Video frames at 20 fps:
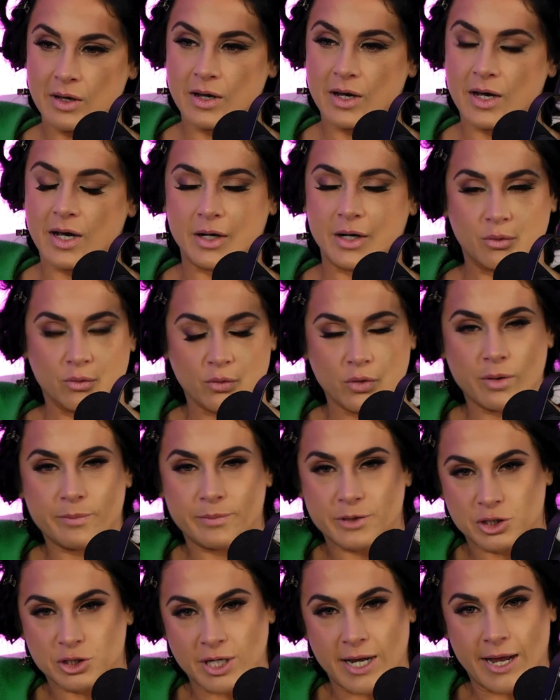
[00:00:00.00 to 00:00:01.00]
I grew up a
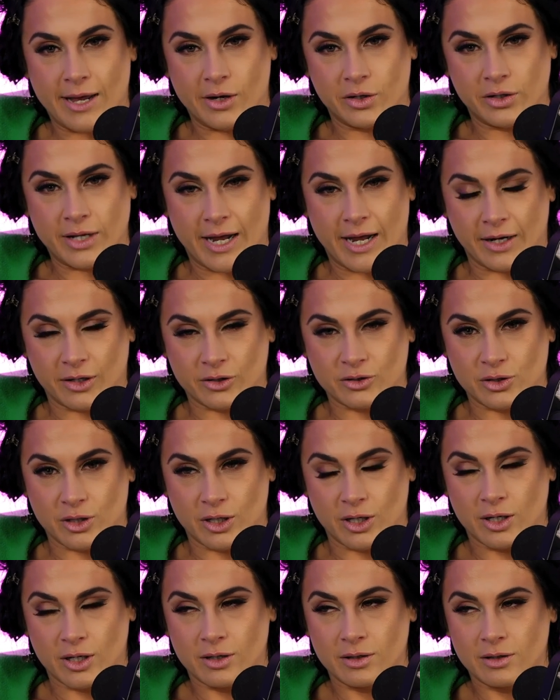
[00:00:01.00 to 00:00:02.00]
child
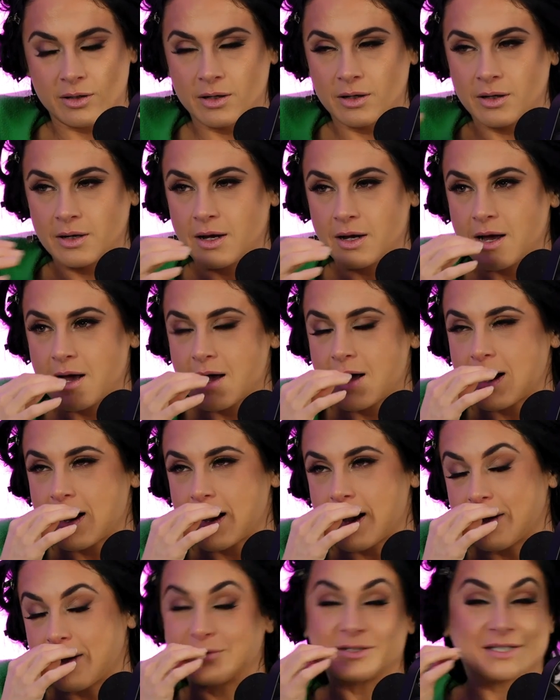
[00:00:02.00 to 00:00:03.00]
actor.
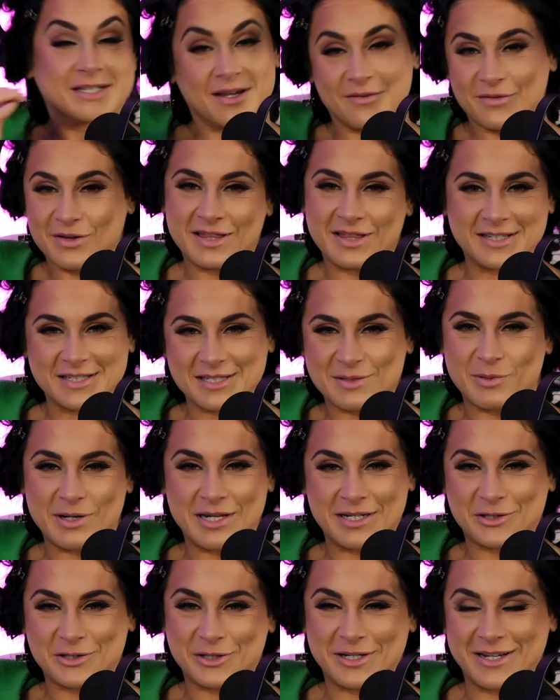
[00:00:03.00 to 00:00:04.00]
I was giving this
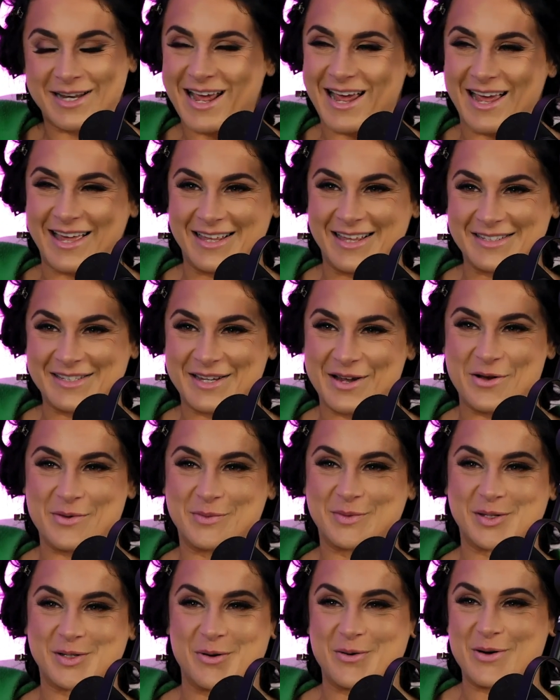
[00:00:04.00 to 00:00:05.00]
speech today. That's how I'm
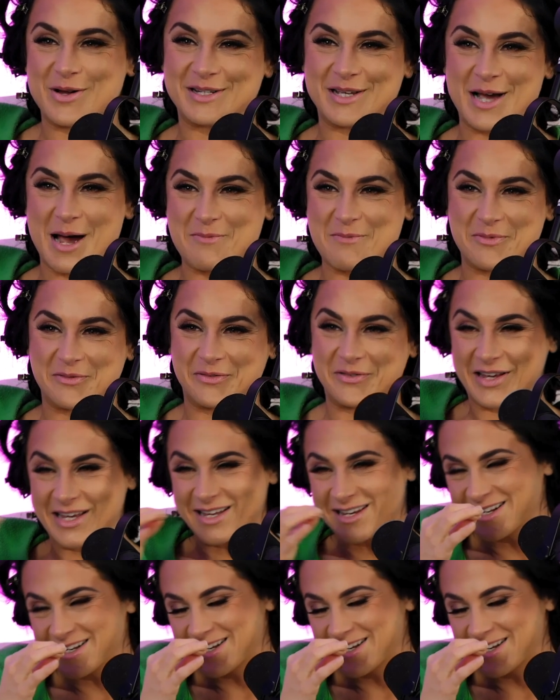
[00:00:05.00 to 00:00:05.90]
so on top of it.